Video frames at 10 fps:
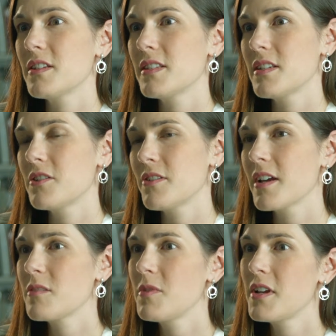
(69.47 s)
is in direct
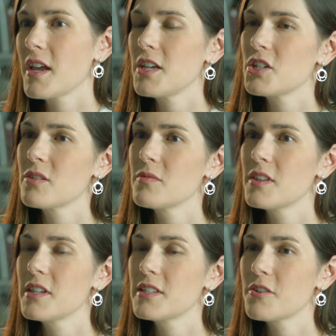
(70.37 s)
communication with
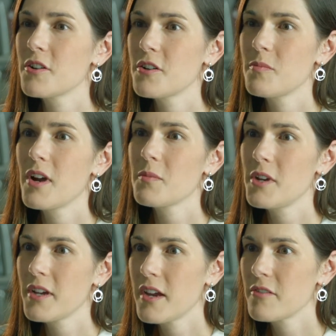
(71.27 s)
his or her
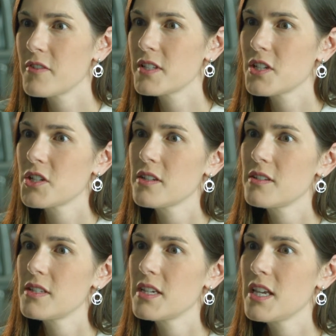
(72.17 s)
primary care
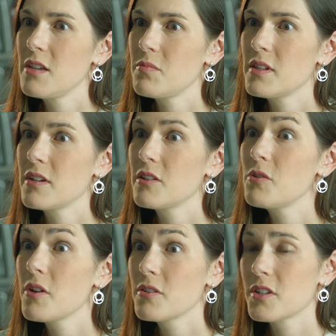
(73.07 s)
physician to keep the
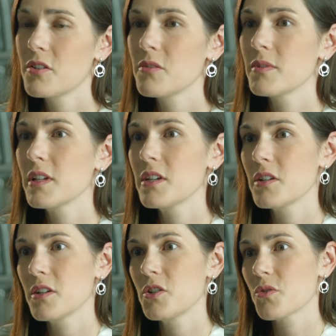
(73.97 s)
glucose under really good
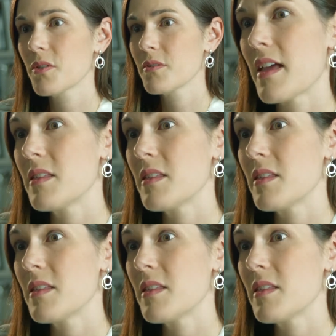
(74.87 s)
control.